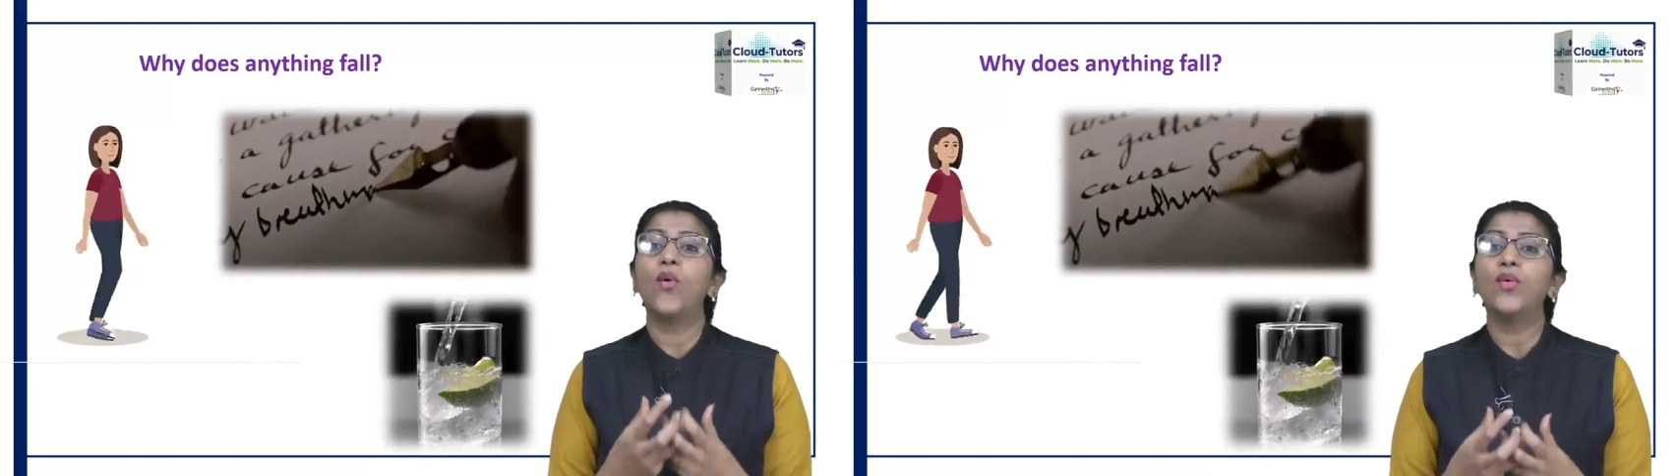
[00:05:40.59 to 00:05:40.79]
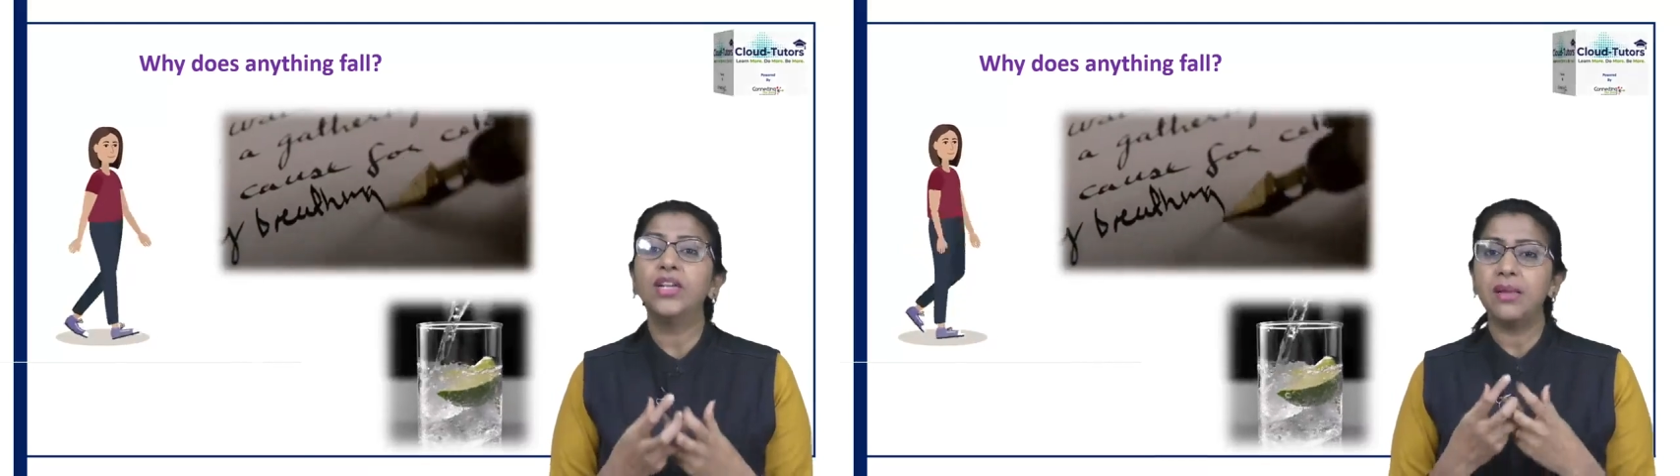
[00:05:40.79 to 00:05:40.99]

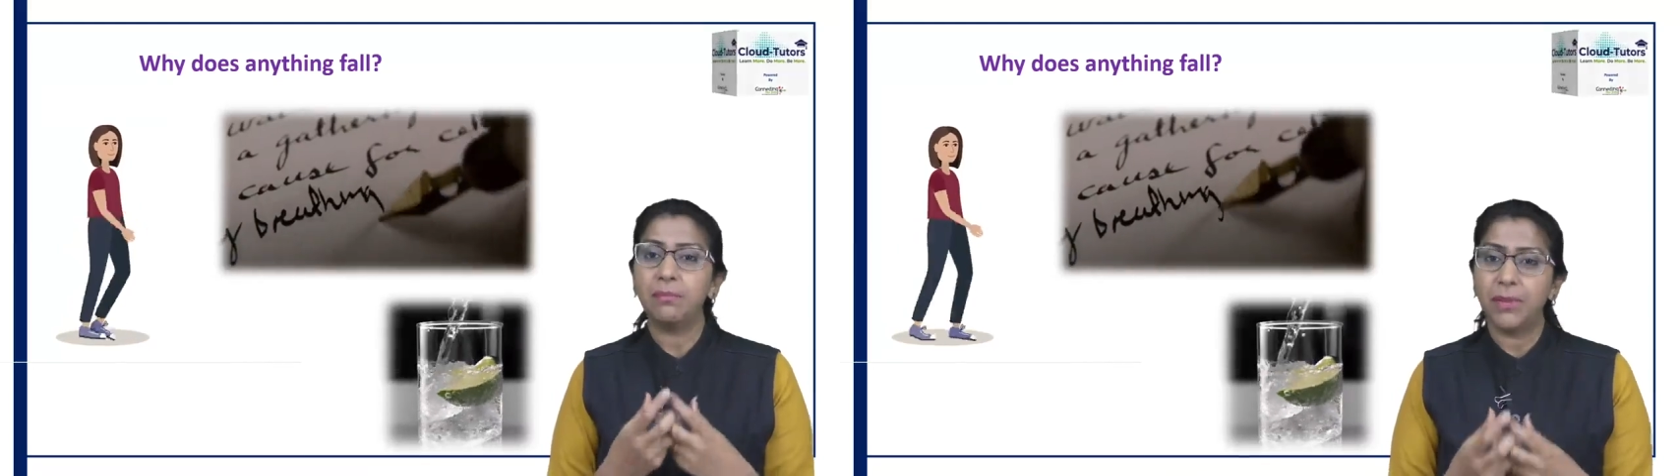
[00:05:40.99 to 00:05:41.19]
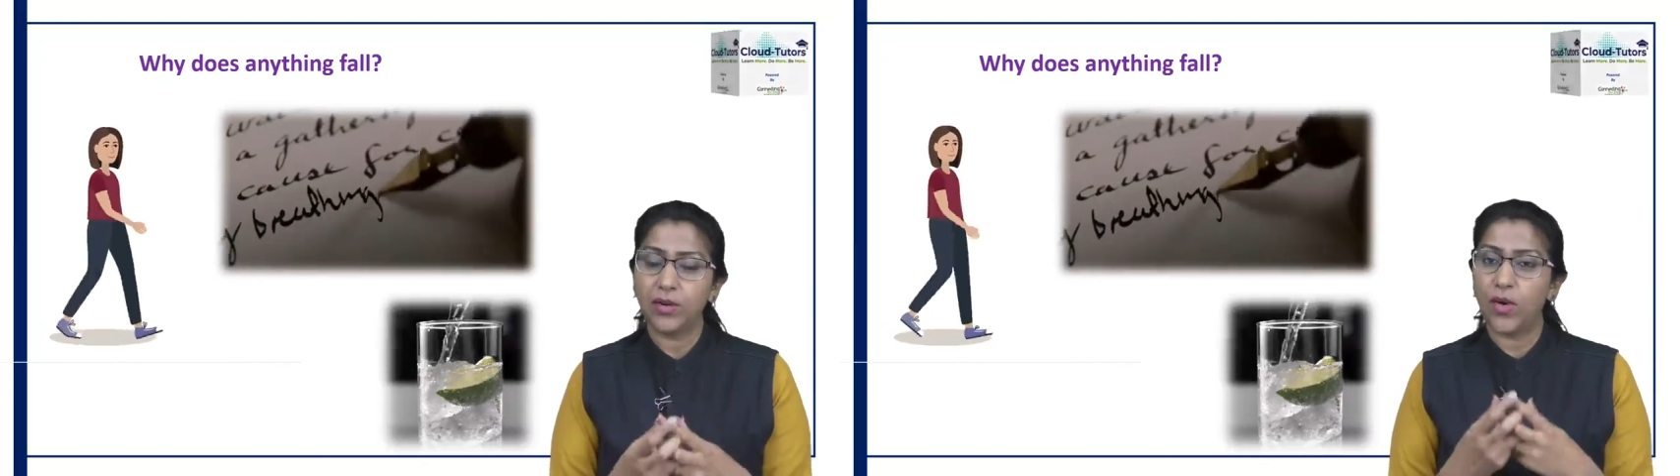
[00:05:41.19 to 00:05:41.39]
only
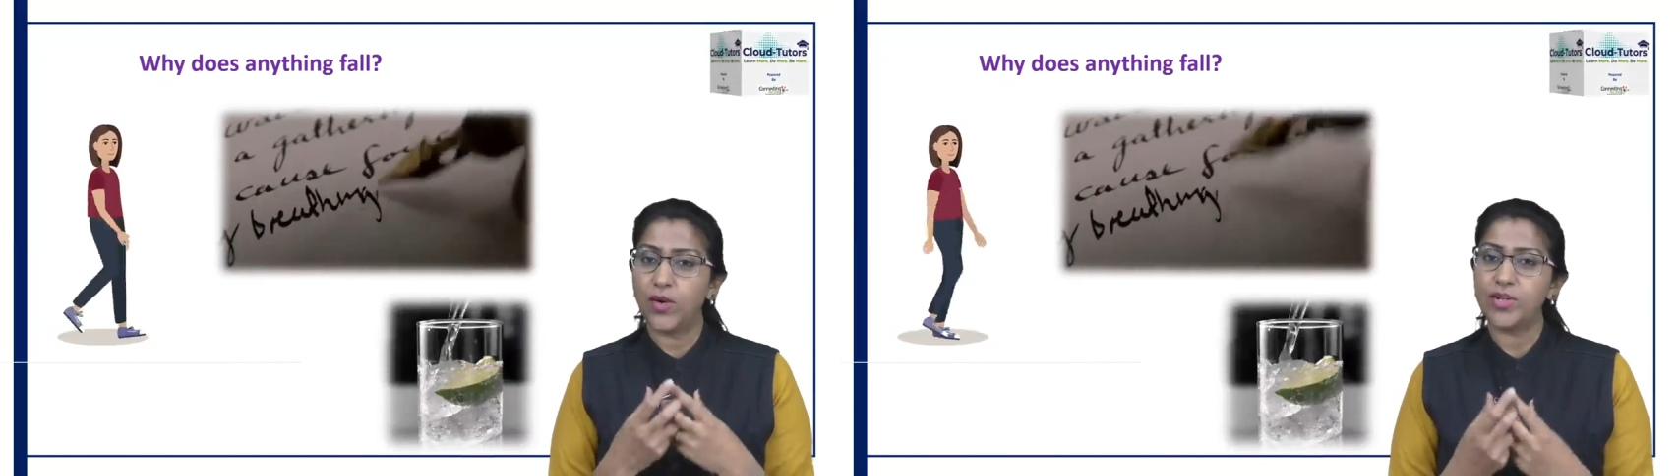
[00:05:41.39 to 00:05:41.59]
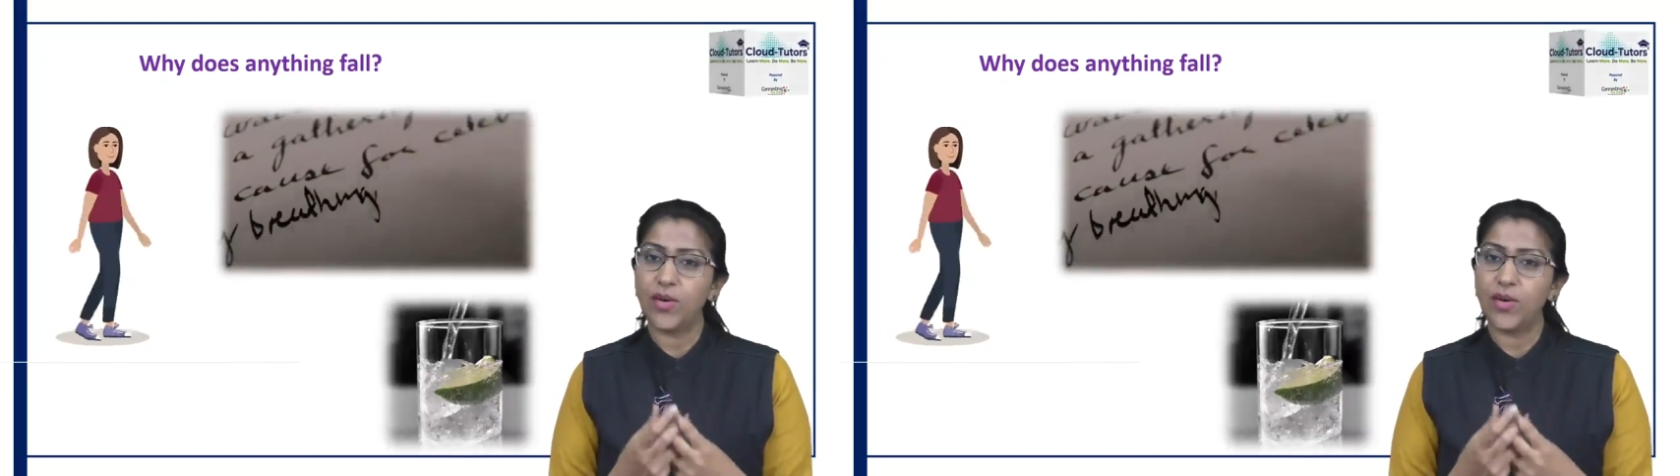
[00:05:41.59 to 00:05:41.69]
because